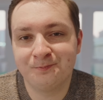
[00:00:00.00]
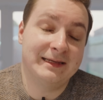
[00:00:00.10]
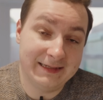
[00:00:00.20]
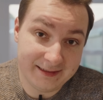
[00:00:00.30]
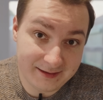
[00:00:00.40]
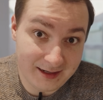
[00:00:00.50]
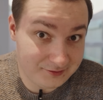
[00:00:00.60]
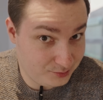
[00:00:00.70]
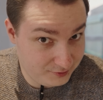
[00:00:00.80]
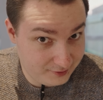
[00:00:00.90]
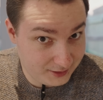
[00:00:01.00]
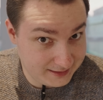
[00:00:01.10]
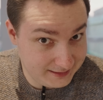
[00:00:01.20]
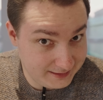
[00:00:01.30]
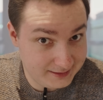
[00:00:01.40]
Again, I have to be very
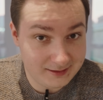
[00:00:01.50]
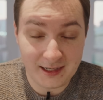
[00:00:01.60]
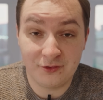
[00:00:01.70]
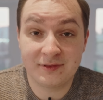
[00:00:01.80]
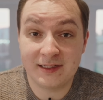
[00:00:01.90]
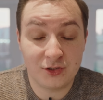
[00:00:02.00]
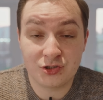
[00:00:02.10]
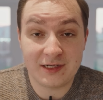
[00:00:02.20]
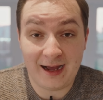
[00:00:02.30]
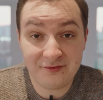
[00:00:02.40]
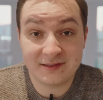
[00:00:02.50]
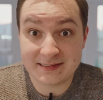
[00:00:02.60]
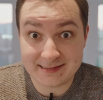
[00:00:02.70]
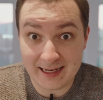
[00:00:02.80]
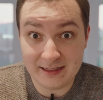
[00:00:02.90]
clear. I don't think you should have to
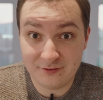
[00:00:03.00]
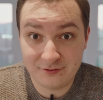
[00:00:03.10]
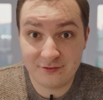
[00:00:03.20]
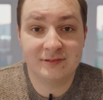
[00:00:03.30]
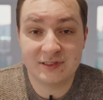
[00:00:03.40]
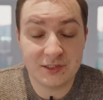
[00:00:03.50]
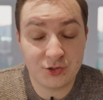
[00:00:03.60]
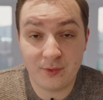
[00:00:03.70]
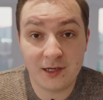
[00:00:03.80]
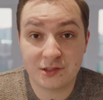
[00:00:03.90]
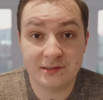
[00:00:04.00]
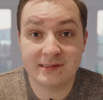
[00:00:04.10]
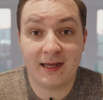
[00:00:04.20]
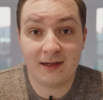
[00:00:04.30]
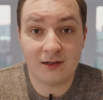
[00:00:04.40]
save situations
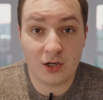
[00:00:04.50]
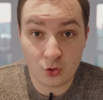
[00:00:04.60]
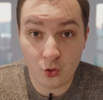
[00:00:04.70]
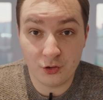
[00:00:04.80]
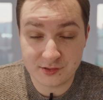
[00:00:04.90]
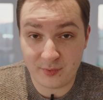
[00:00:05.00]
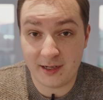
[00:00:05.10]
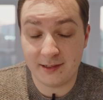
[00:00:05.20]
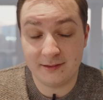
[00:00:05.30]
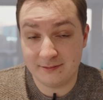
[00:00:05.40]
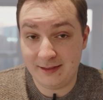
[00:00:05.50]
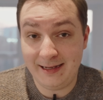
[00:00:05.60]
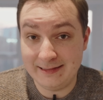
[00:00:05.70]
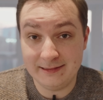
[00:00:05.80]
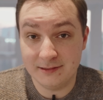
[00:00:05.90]
that are caused by
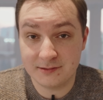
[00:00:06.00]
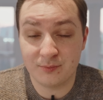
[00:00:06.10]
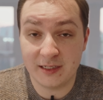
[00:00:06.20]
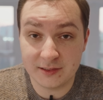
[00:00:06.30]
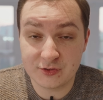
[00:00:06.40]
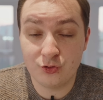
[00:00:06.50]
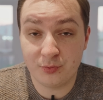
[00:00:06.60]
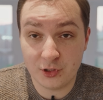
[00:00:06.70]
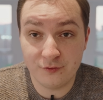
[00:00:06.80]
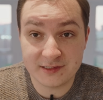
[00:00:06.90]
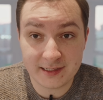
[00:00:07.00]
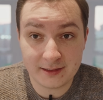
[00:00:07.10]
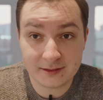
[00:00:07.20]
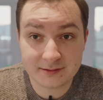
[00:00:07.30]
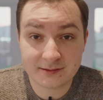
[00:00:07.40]
idiots making stupid
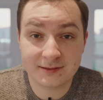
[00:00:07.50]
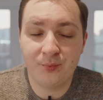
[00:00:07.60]
overtakes.